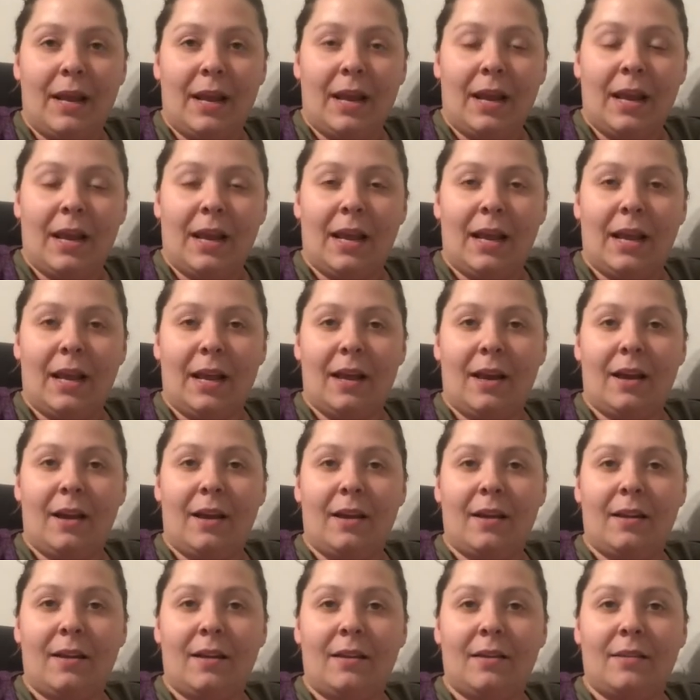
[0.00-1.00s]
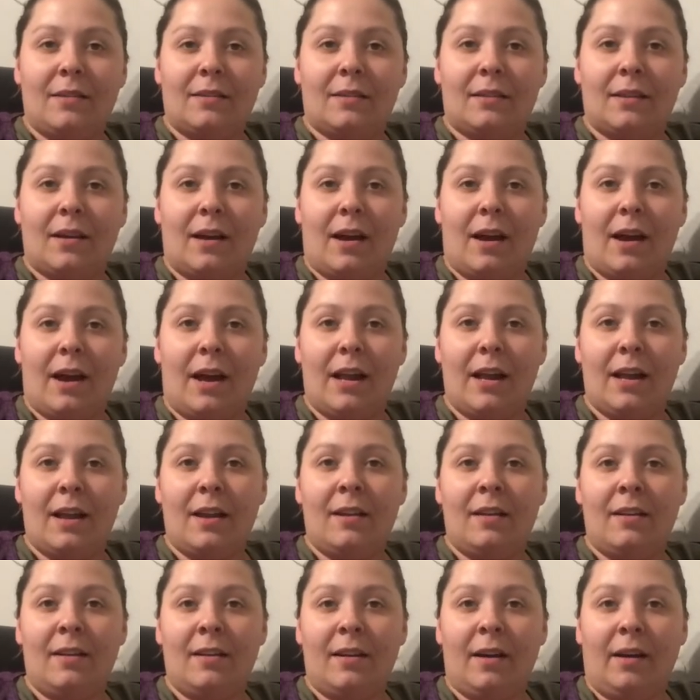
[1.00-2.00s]
And I
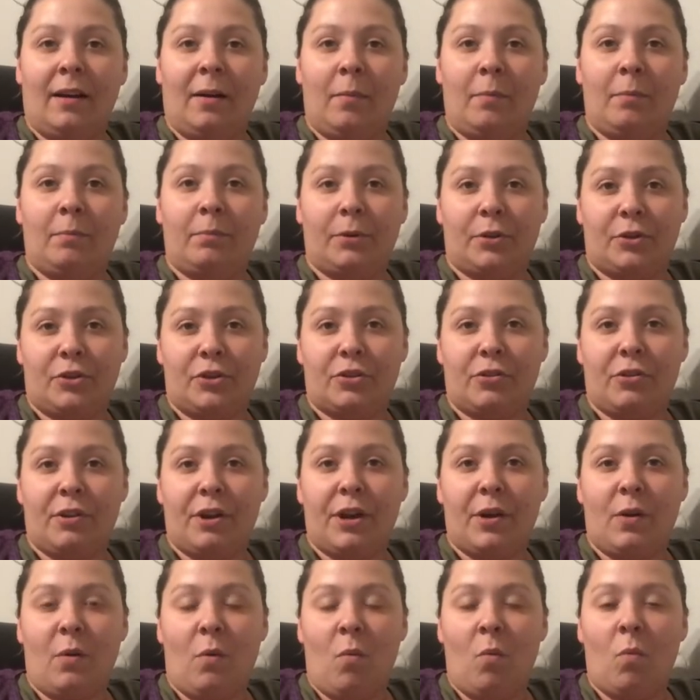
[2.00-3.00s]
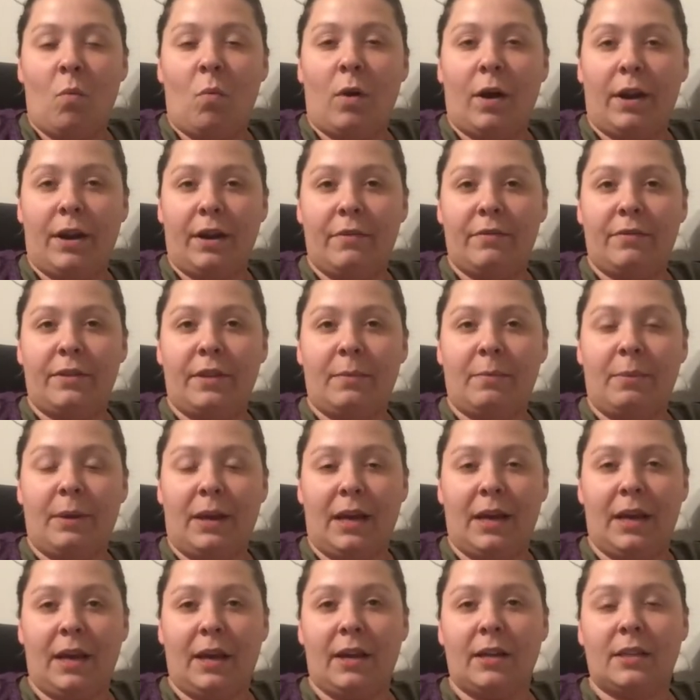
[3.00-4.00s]
ended up butchering one of the
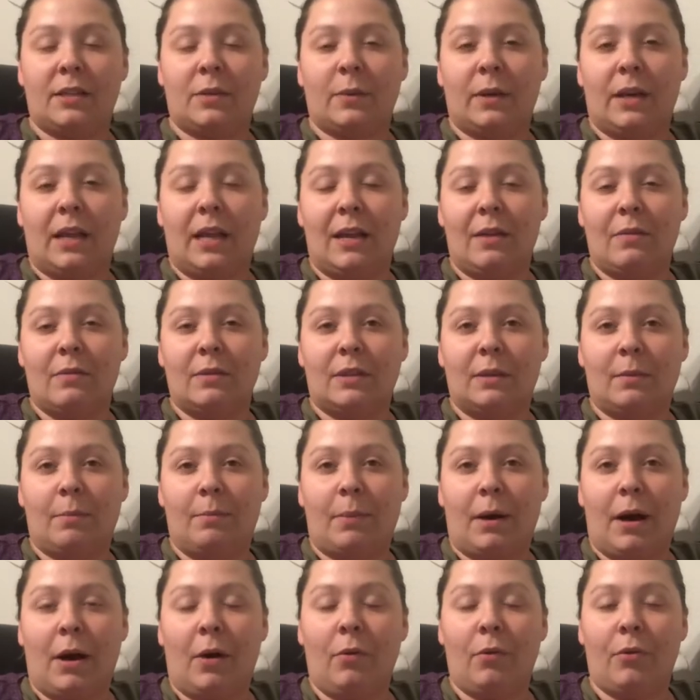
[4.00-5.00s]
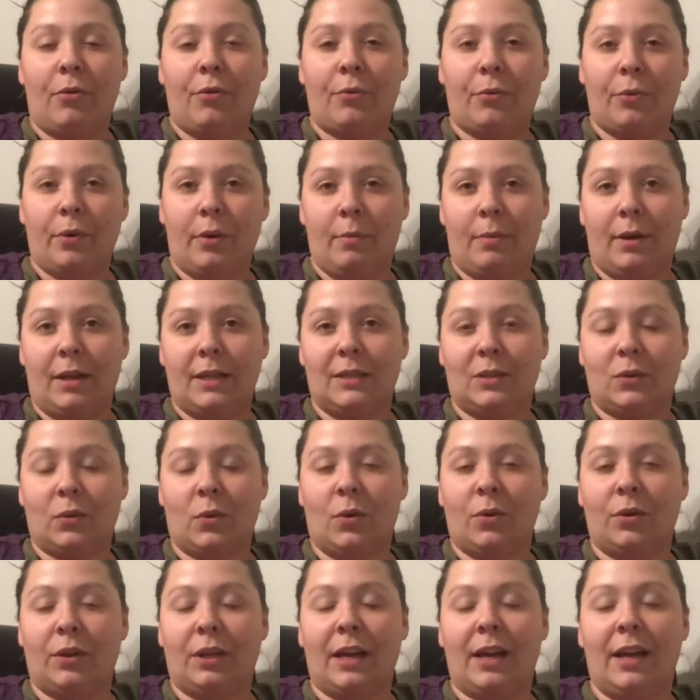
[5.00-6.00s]
pigs when he was about 3 months
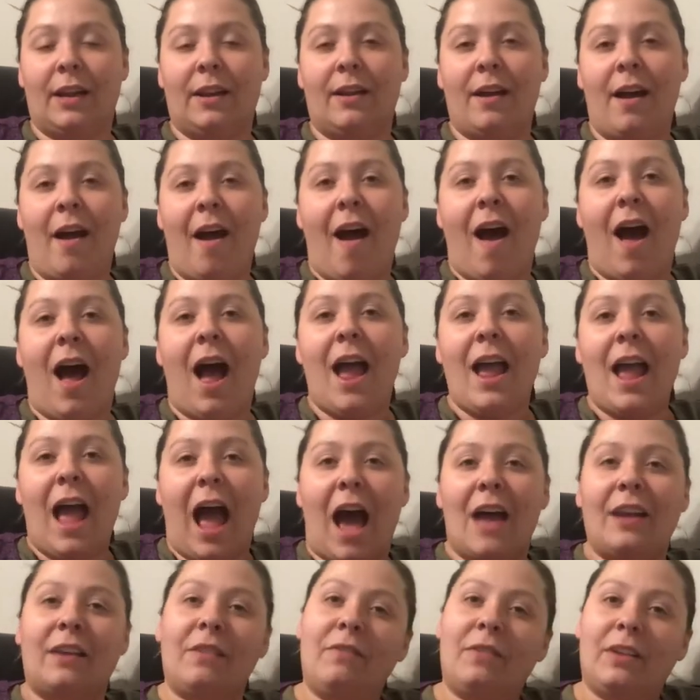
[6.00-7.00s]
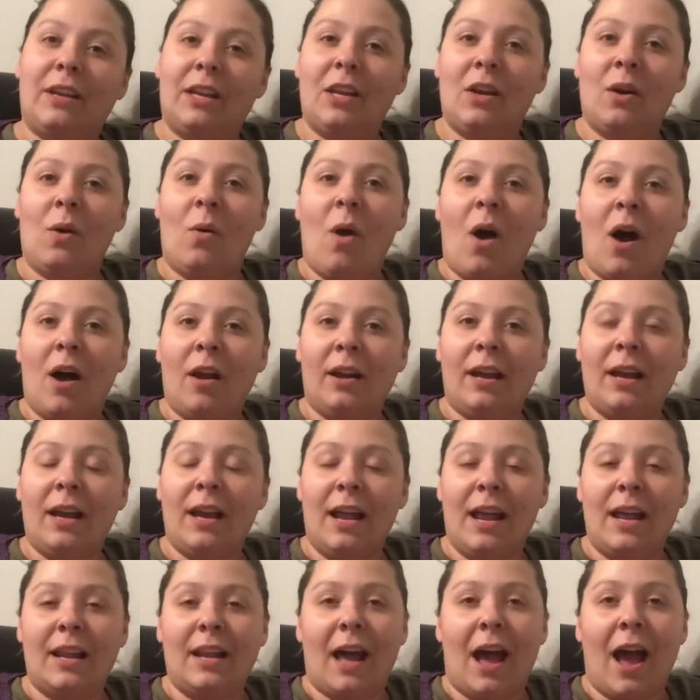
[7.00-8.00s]
old, and I had a video on it
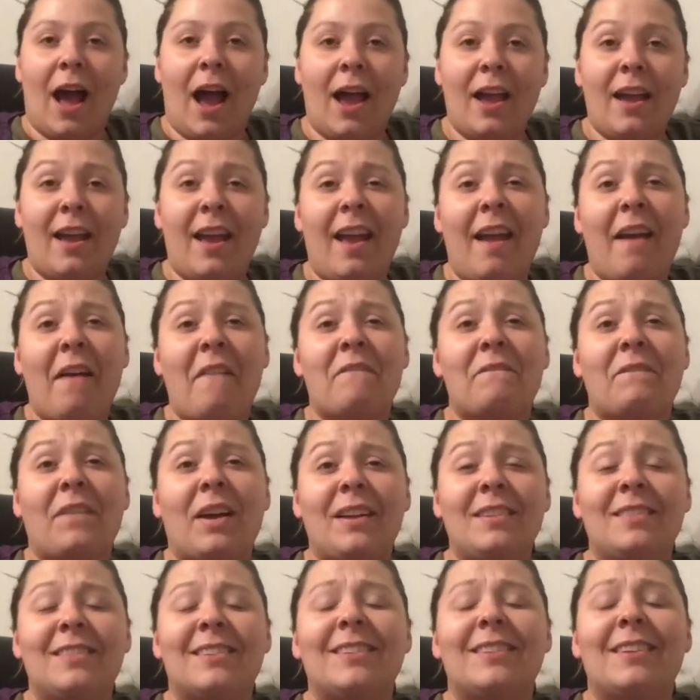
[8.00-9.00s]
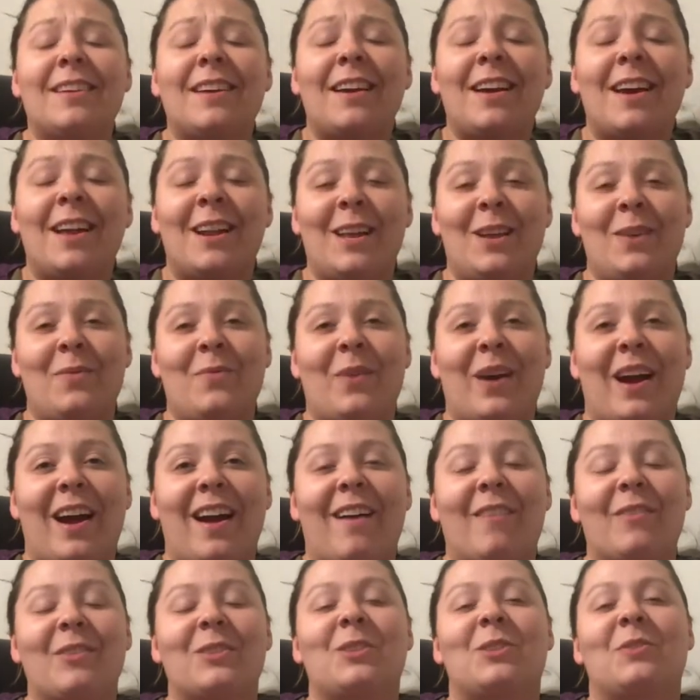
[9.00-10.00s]
and I can't find it
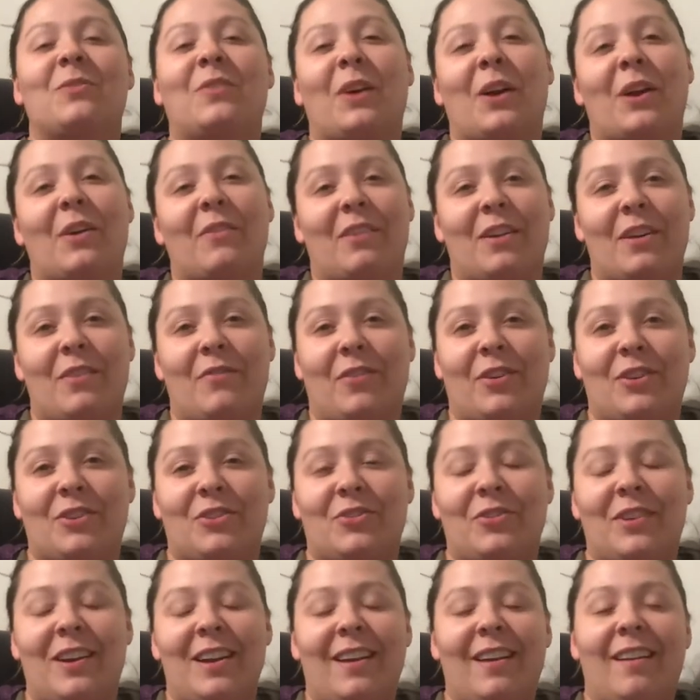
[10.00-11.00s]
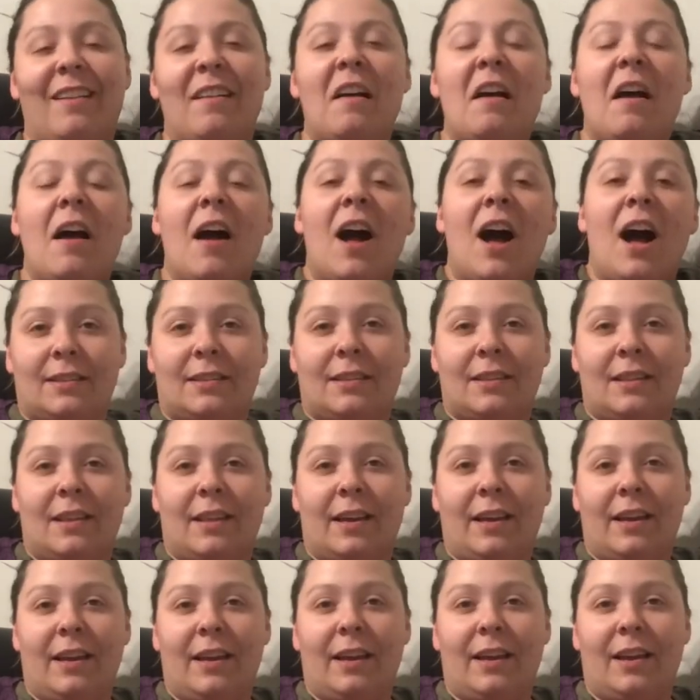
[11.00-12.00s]
anywhere, which is very frustrating.
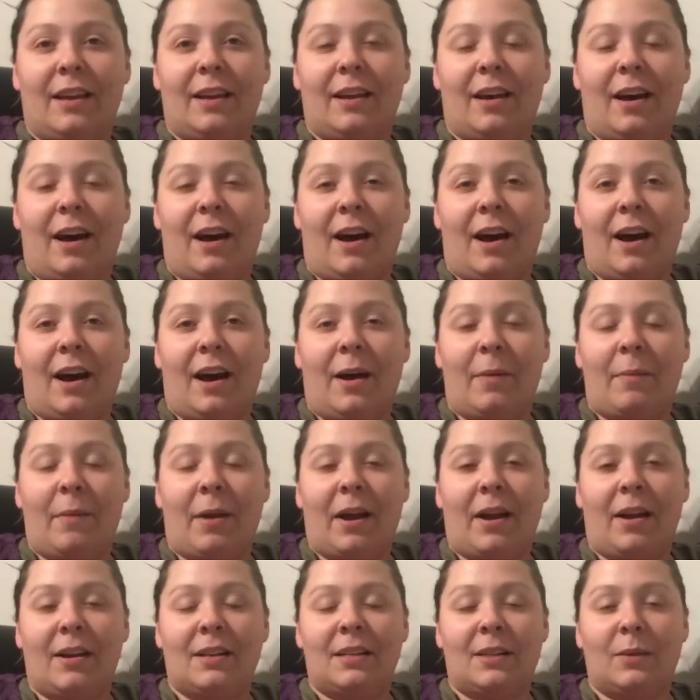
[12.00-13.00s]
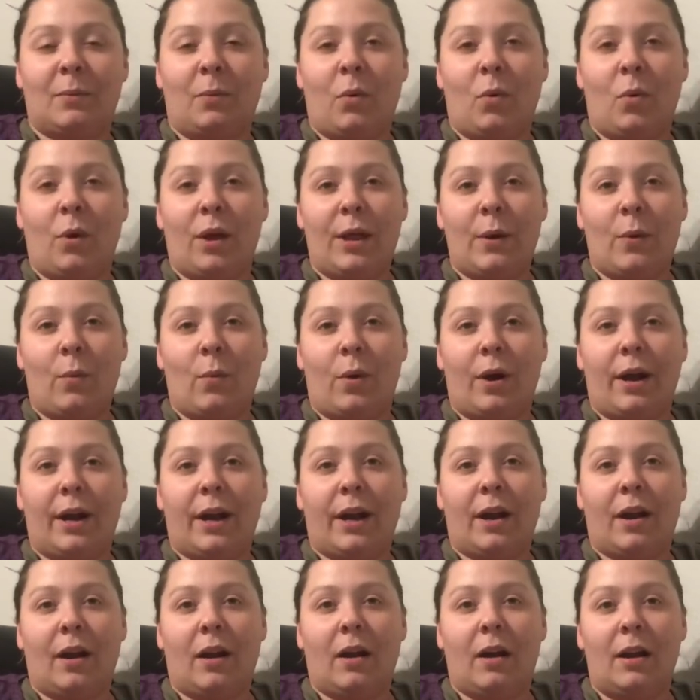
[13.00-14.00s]
Then I got to the point
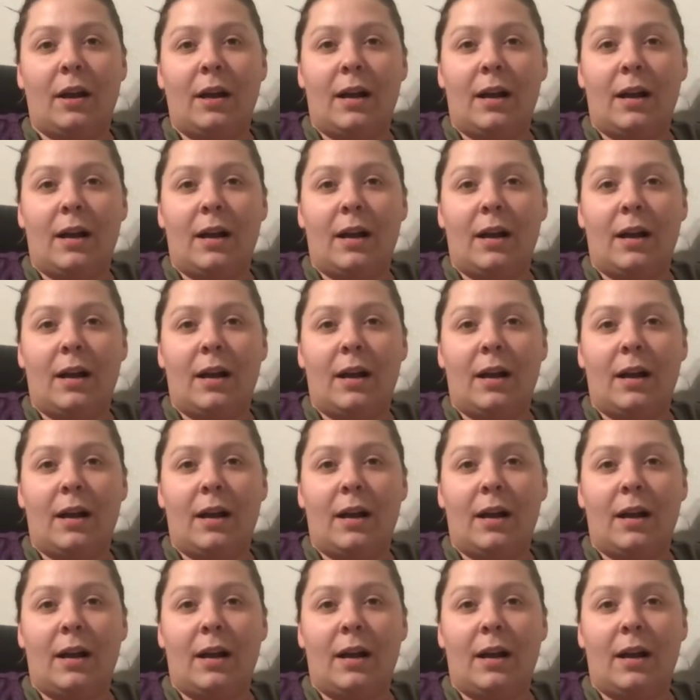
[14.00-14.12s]
where